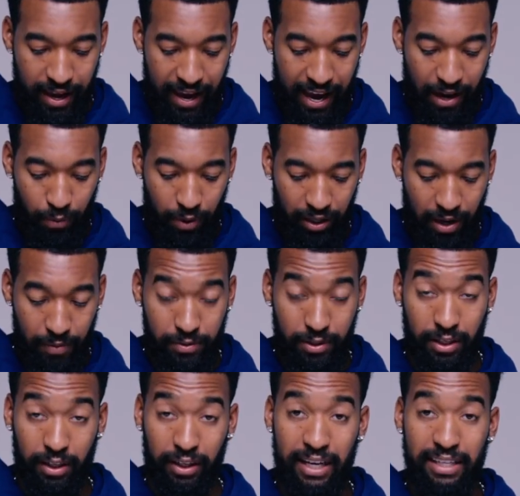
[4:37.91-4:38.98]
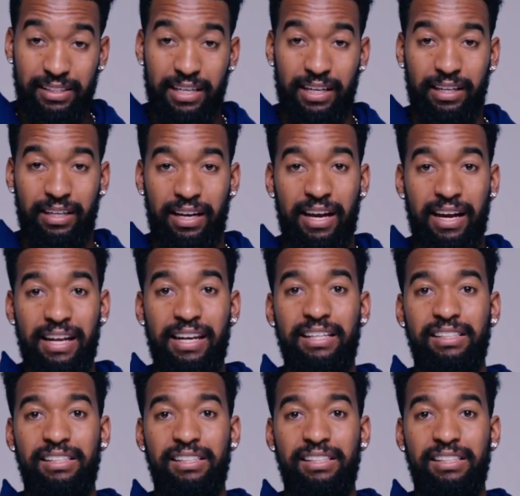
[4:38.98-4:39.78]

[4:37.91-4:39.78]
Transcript: And when it comes to the lacing, it